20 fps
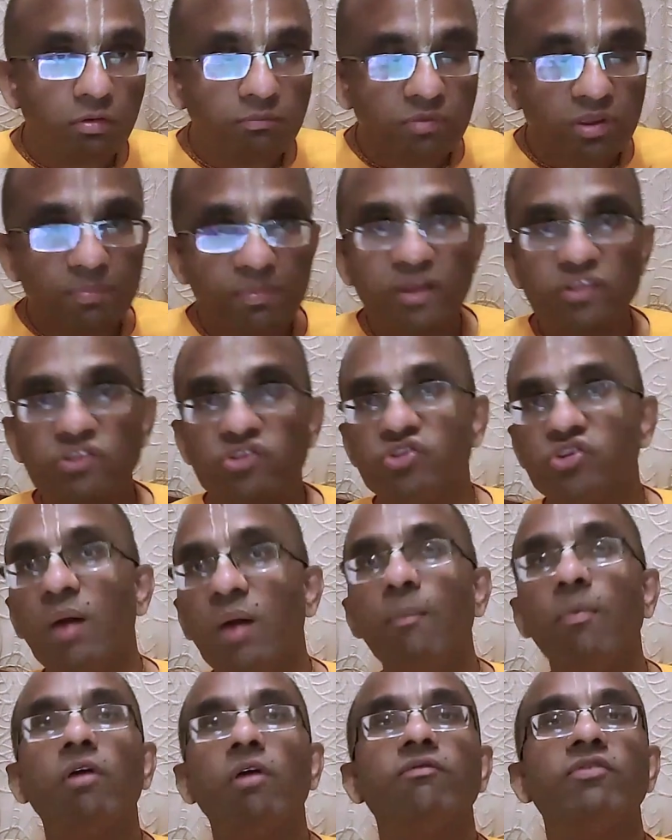uh, Bhima
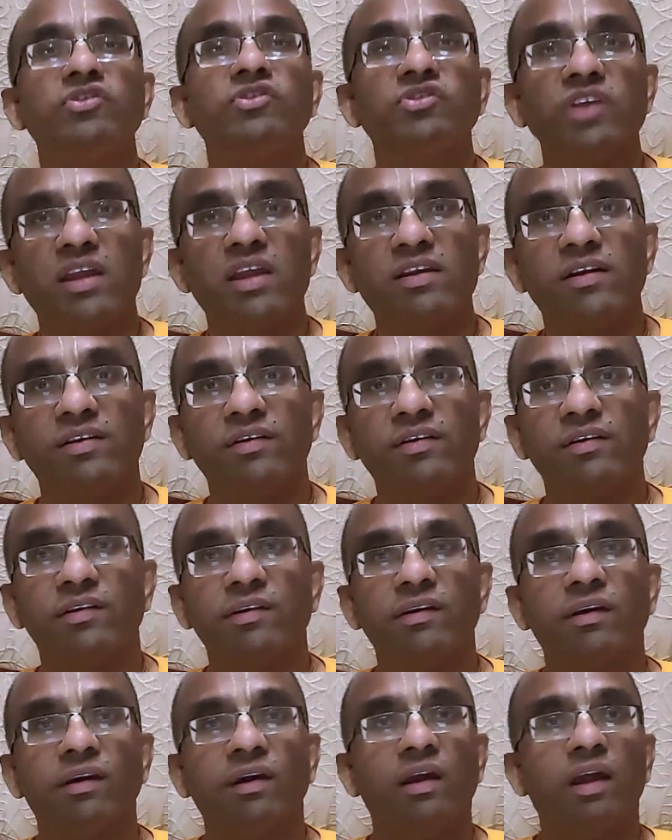jumped off his chariot.
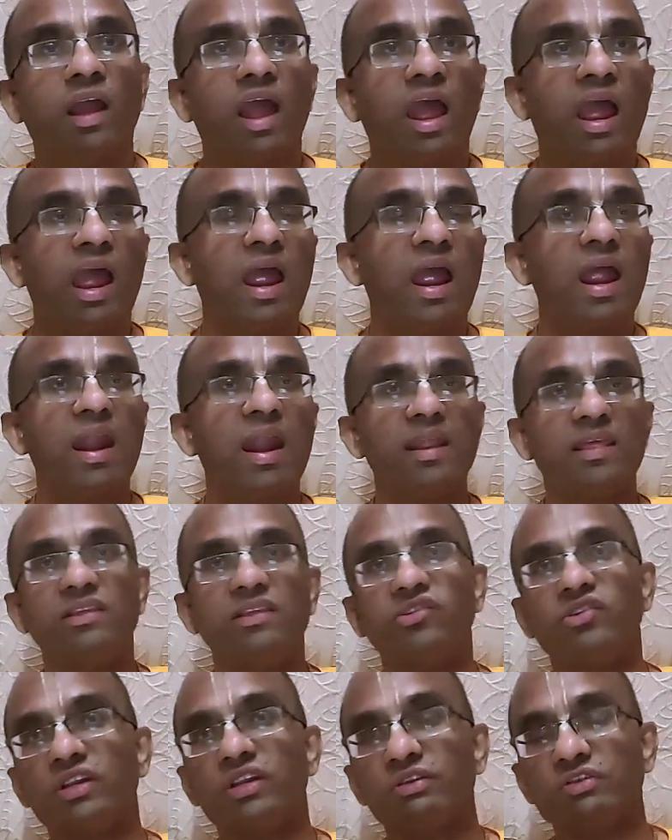And
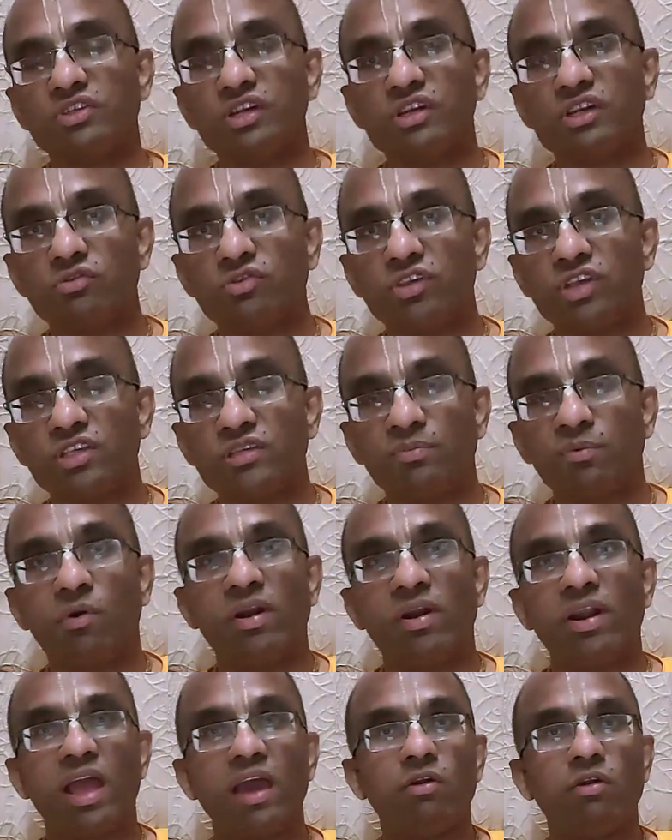initially he was still using his bow
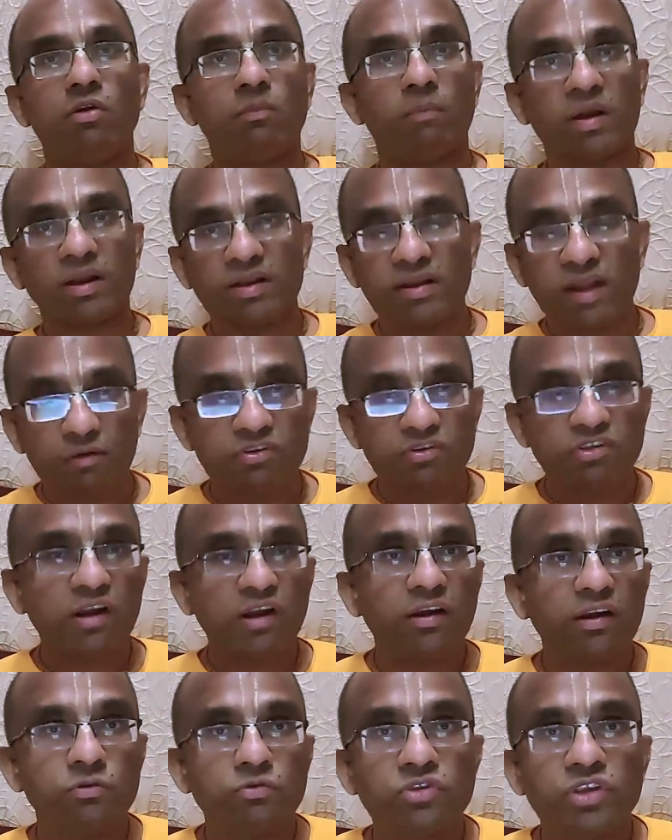and arrow, but now he
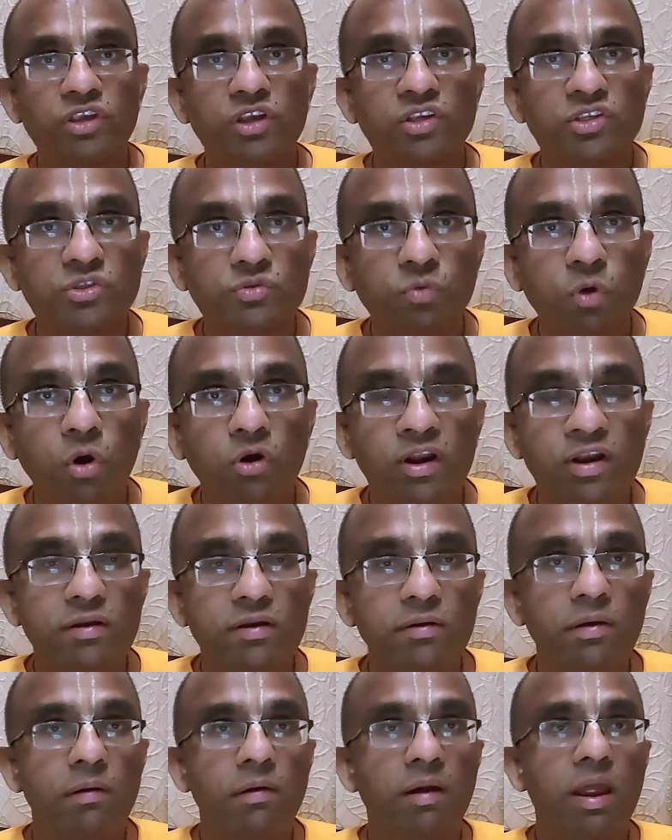started using a sword. And,
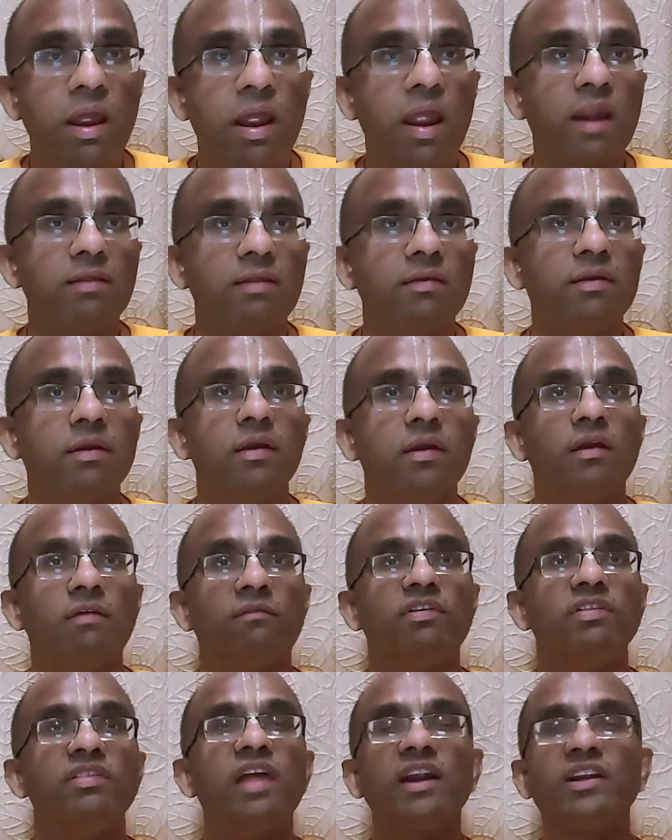and
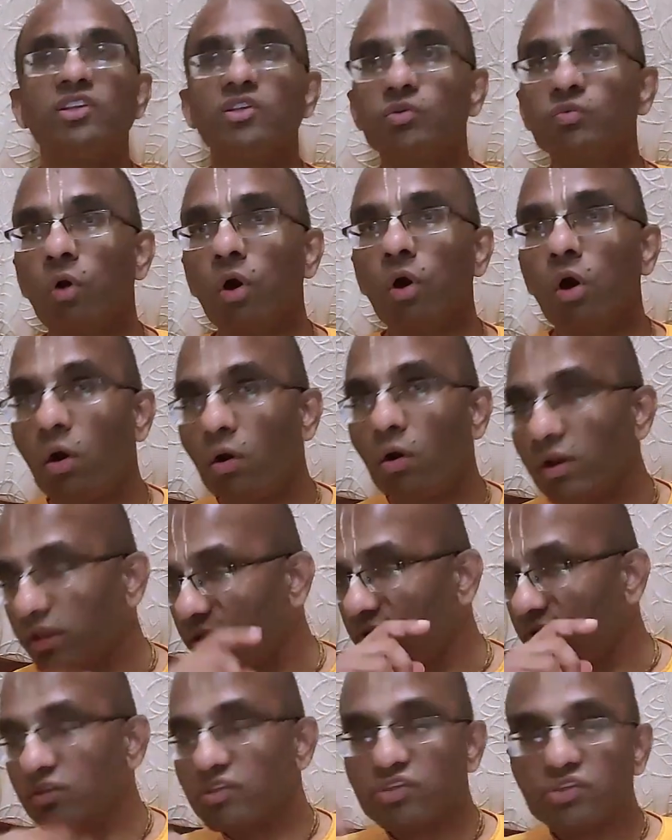with that sword,
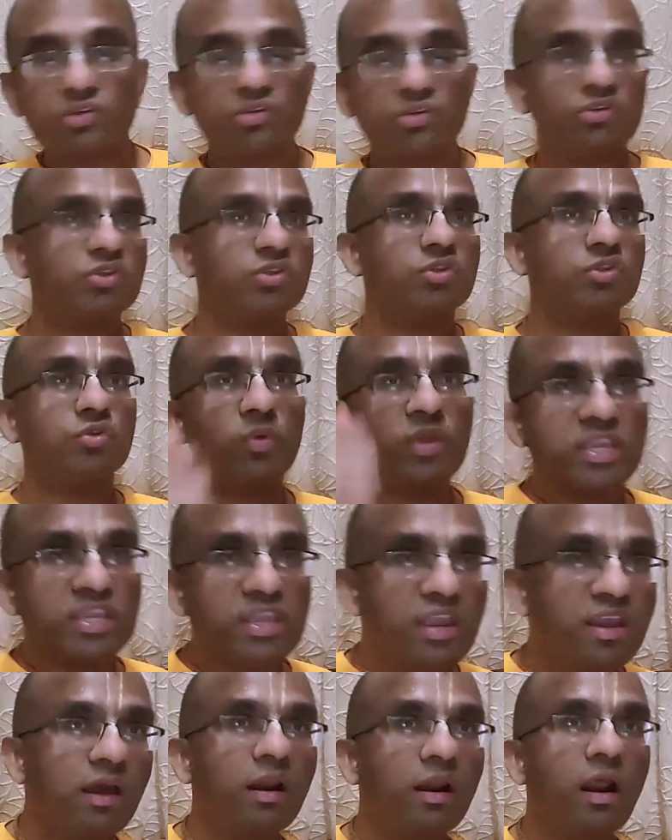he just
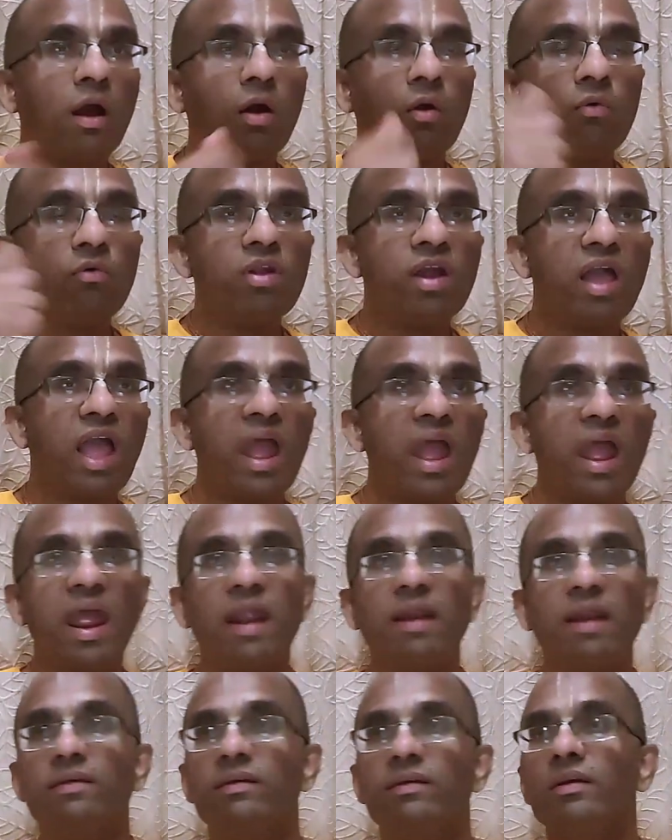swinging around
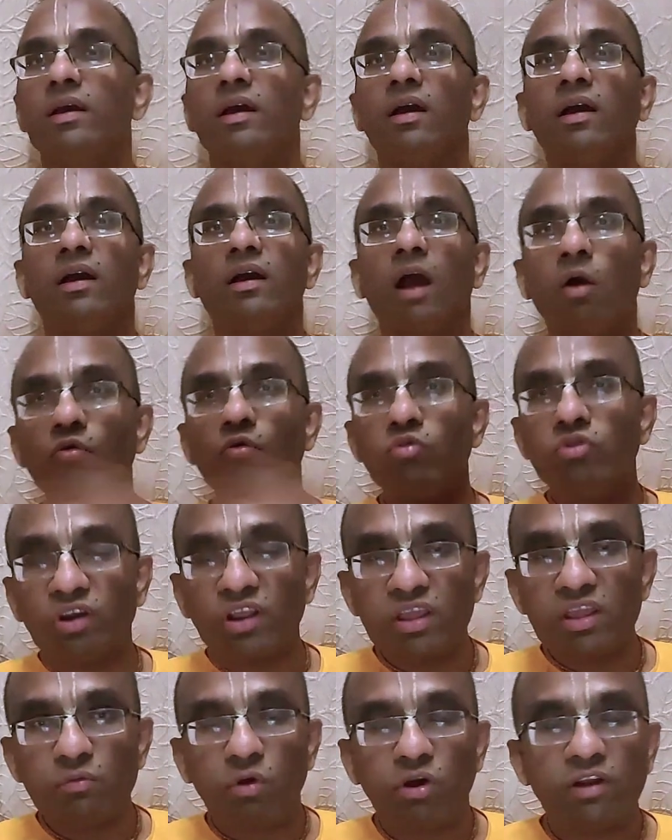and
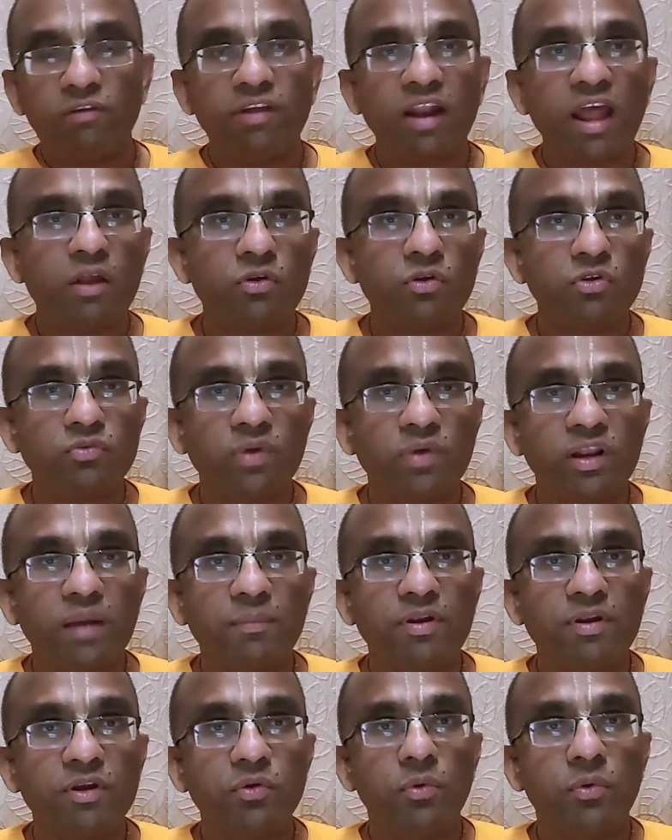countering whatever arrows were
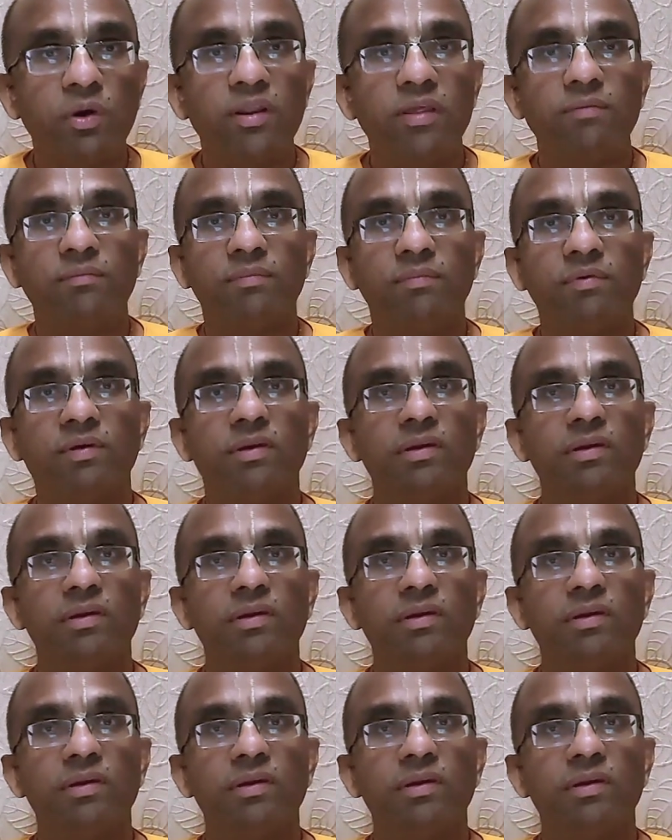coming toward him.